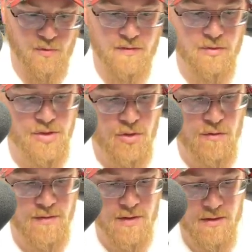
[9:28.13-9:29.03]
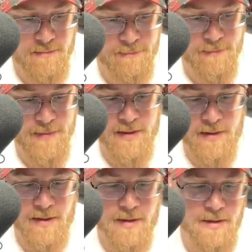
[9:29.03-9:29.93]
Those over.
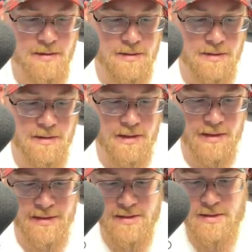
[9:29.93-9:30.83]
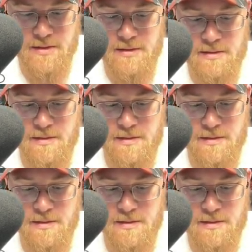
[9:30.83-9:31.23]
All right,